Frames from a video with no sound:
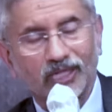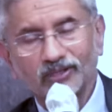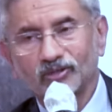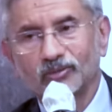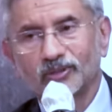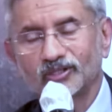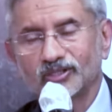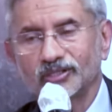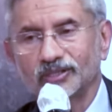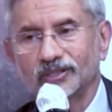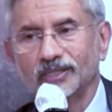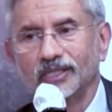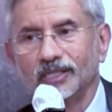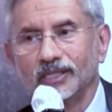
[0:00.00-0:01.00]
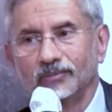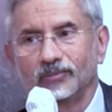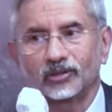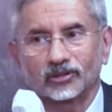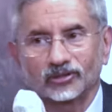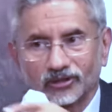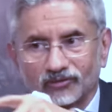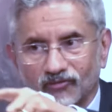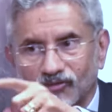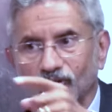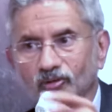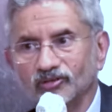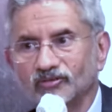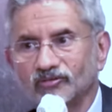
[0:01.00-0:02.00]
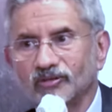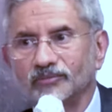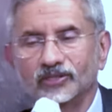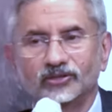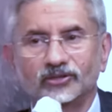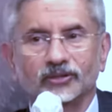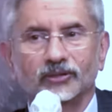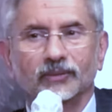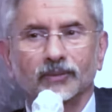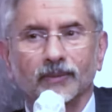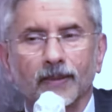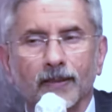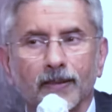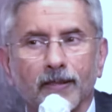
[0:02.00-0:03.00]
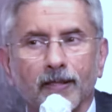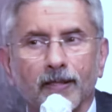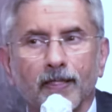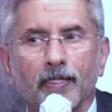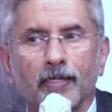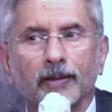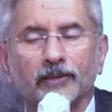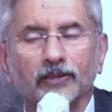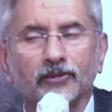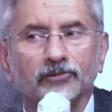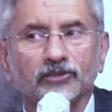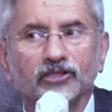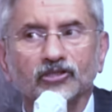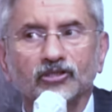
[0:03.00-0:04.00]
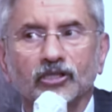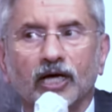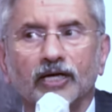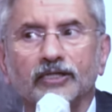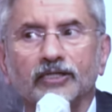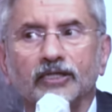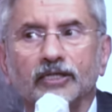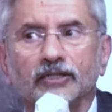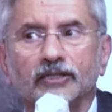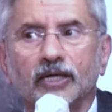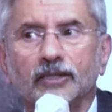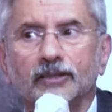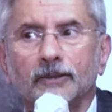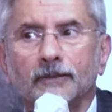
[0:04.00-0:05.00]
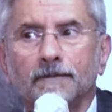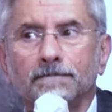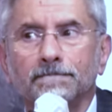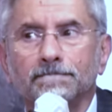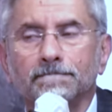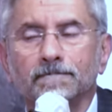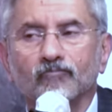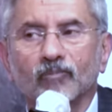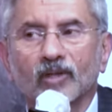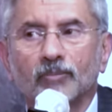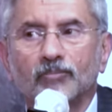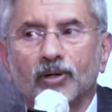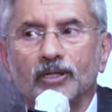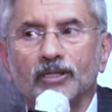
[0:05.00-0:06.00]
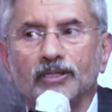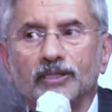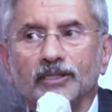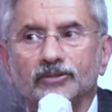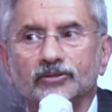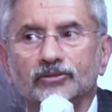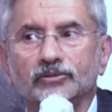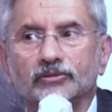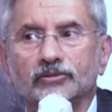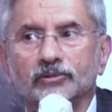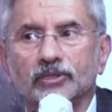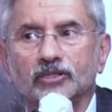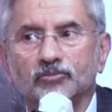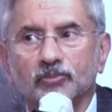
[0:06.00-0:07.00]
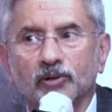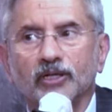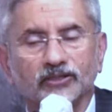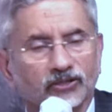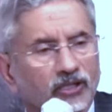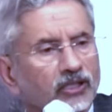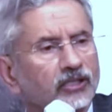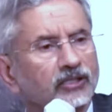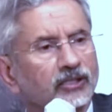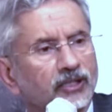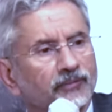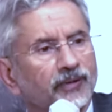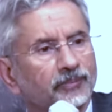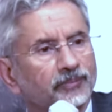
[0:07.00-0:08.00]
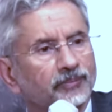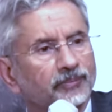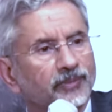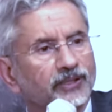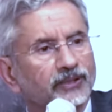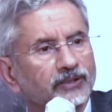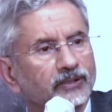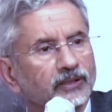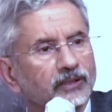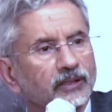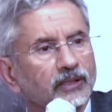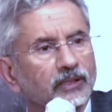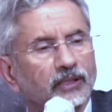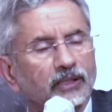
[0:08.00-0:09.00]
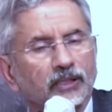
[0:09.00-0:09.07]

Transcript: last question, because it flows from this, you know, this idea that does politics hurt development?